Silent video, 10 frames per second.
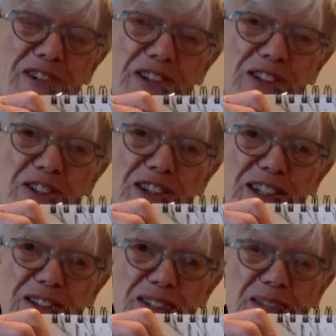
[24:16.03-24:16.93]
try and do
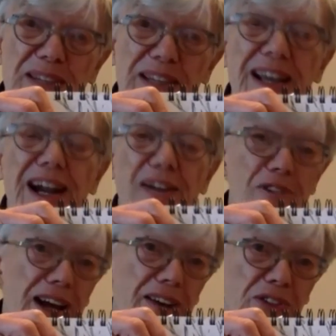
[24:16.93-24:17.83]
something
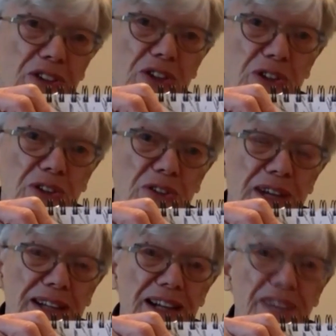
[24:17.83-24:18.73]
around your
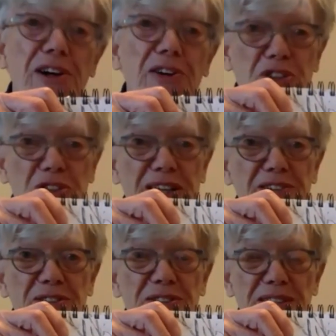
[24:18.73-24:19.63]

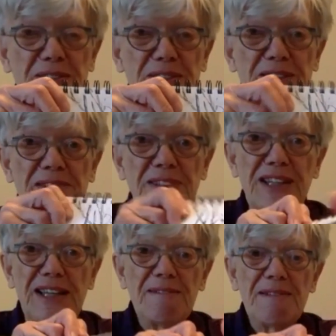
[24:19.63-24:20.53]
house as well. Okay,
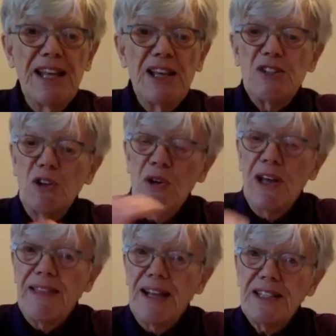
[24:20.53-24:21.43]
so
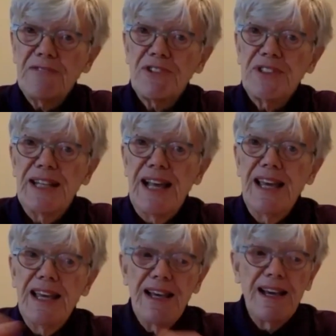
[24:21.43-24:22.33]
that's it for today,
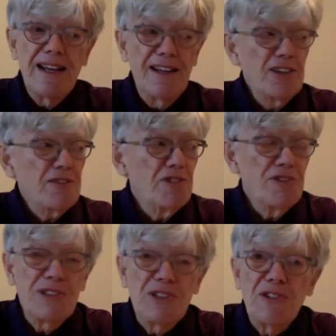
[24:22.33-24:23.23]
and I look
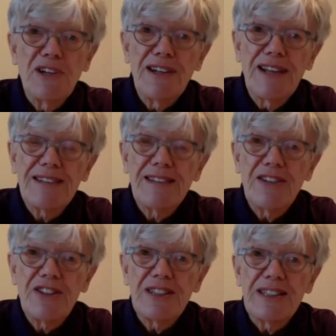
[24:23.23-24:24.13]
forward to our next
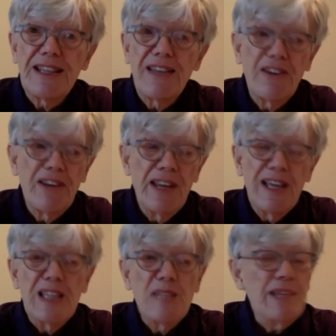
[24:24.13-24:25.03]
session together. In
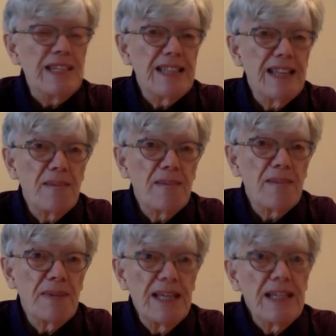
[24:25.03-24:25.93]
the meantime,
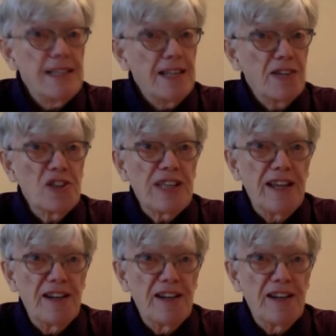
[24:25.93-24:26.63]
take good care.